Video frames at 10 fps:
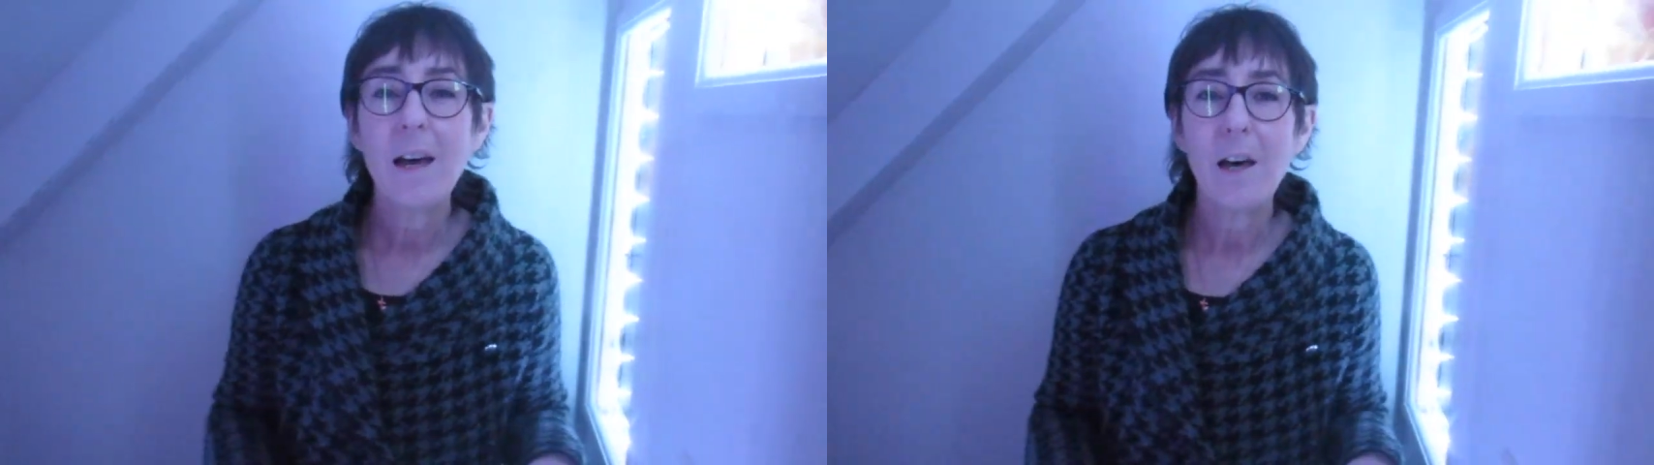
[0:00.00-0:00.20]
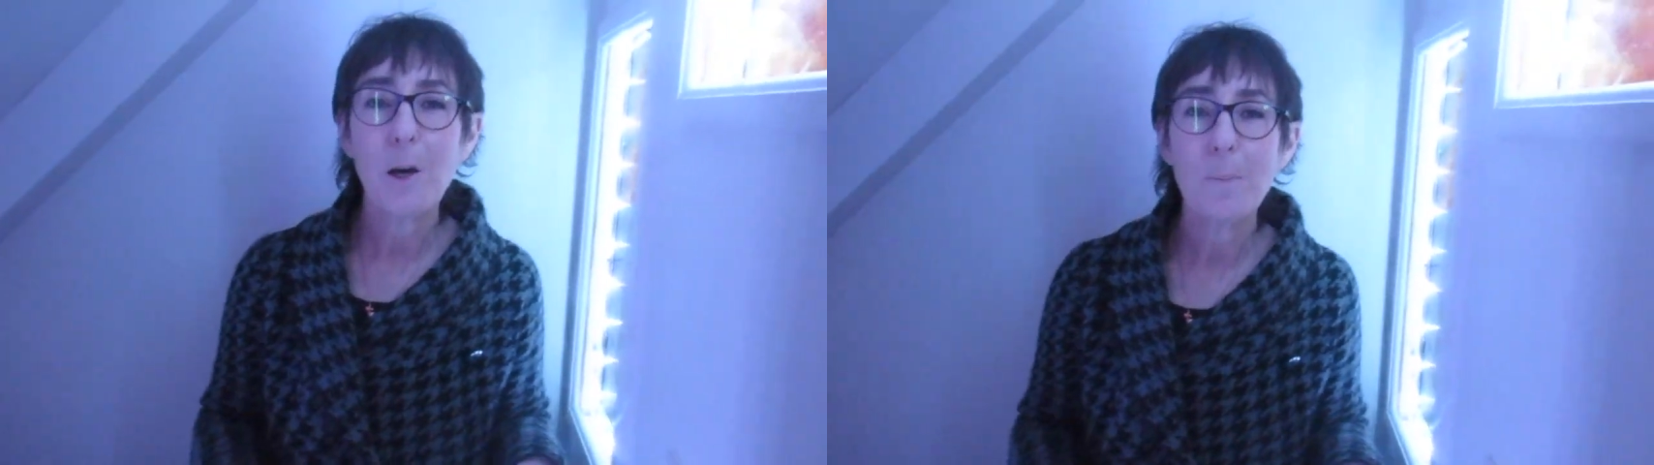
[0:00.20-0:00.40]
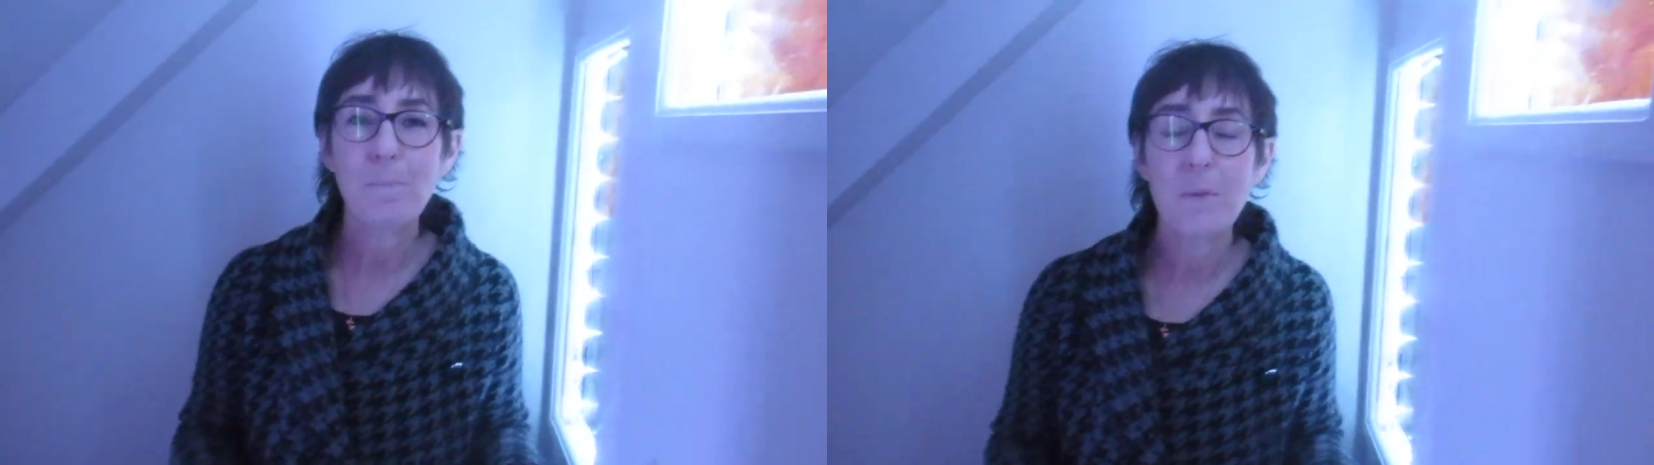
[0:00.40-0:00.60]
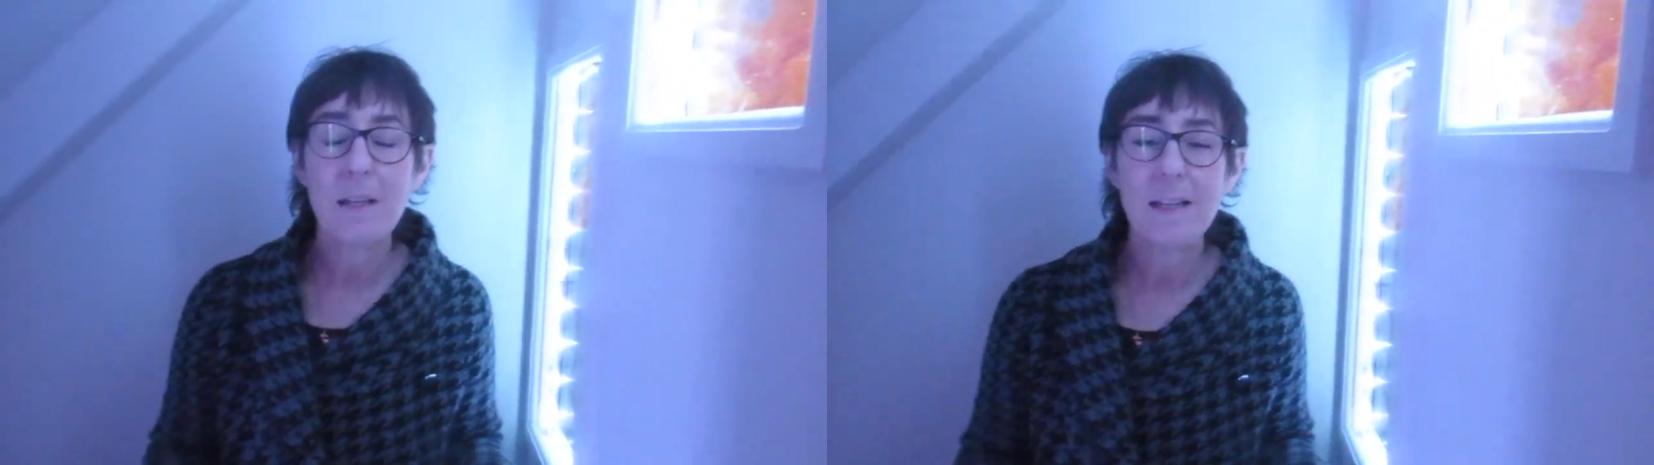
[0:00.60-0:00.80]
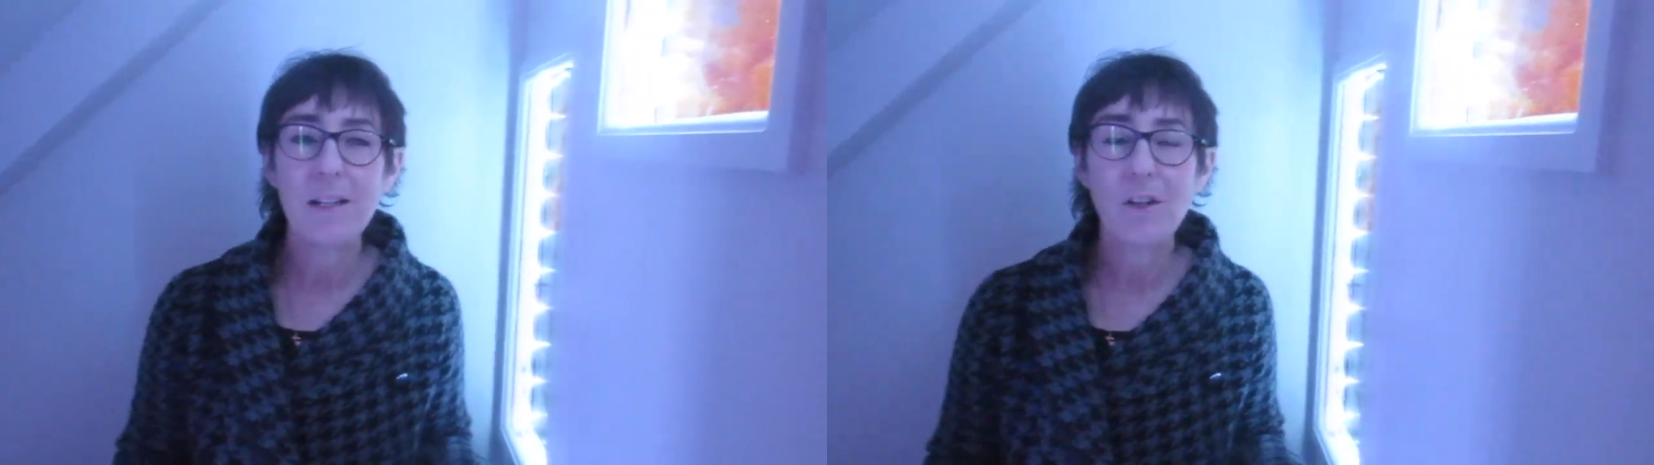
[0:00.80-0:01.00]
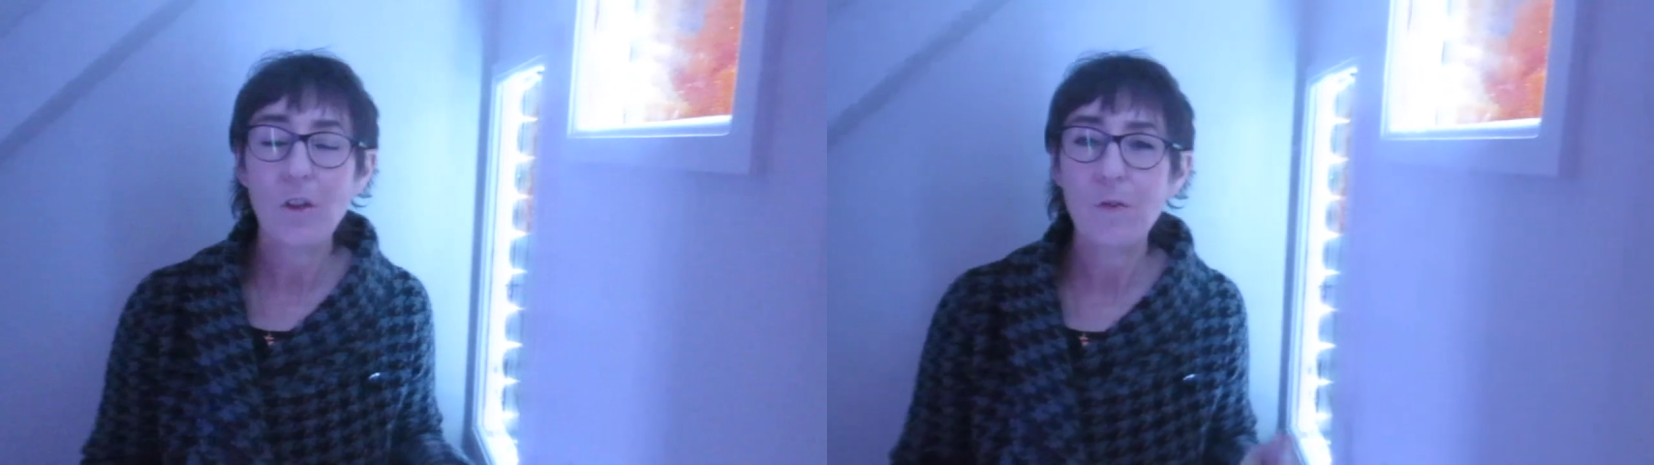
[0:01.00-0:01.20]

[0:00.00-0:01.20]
In another